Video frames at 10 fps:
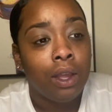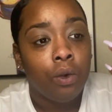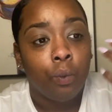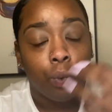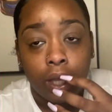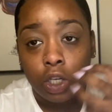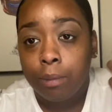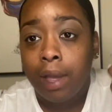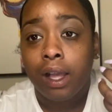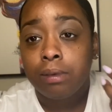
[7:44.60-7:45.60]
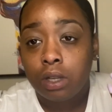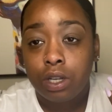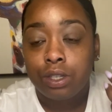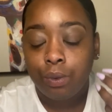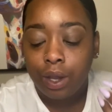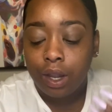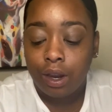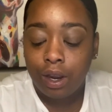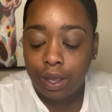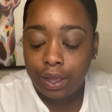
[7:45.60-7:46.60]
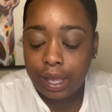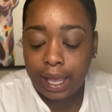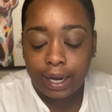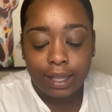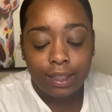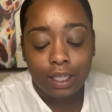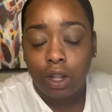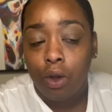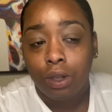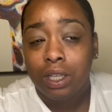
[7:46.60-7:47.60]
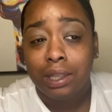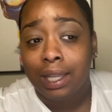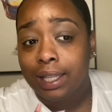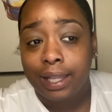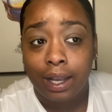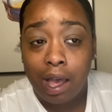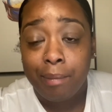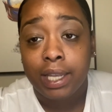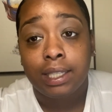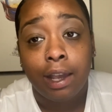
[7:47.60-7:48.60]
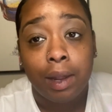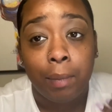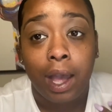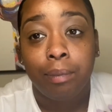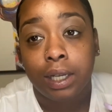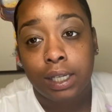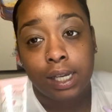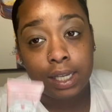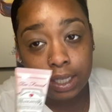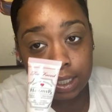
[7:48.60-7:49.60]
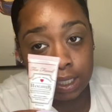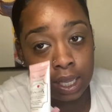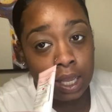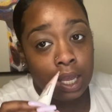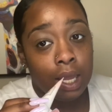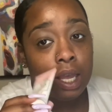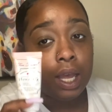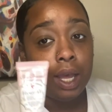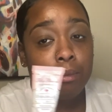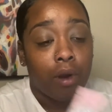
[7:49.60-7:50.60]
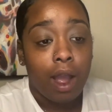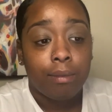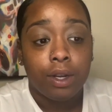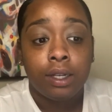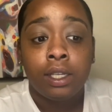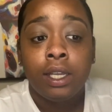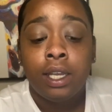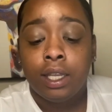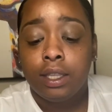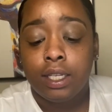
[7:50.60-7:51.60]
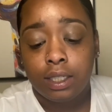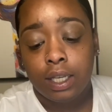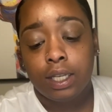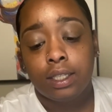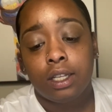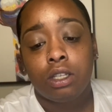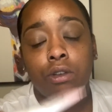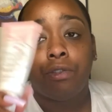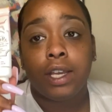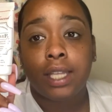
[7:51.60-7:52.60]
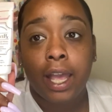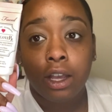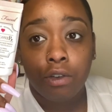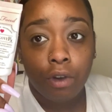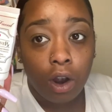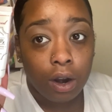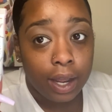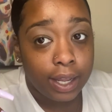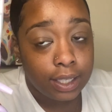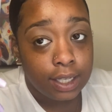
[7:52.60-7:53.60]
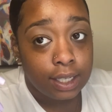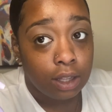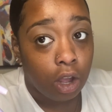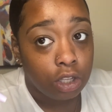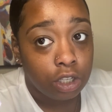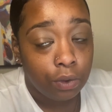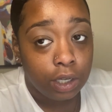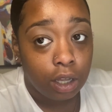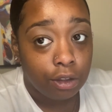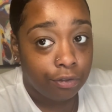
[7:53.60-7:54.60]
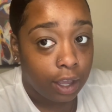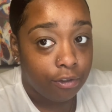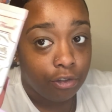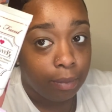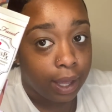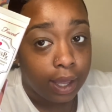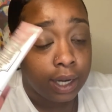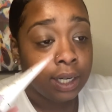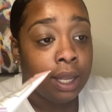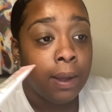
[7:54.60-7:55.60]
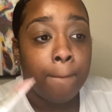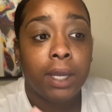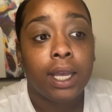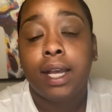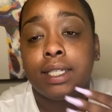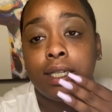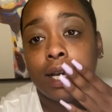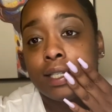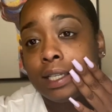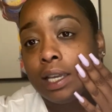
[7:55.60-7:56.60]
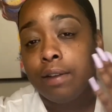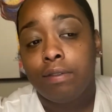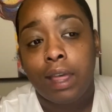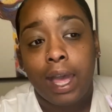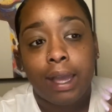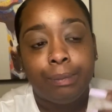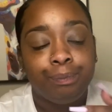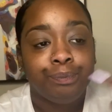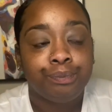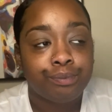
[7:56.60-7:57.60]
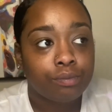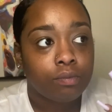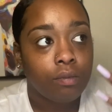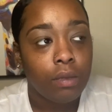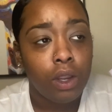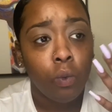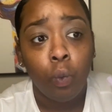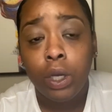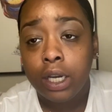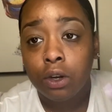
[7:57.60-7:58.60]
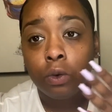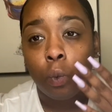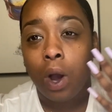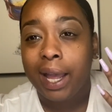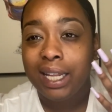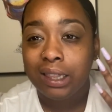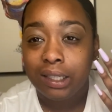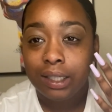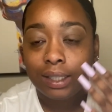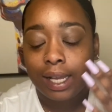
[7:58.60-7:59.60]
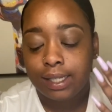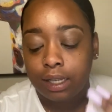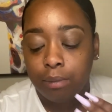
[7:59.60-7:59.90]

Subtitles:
when your makeup starts to wear. And I think the only thing that combats that, in my opinion, is primer. This is the Too Faced Hangover RX. This is also another fave of mine because it doesn't give that weird white look that some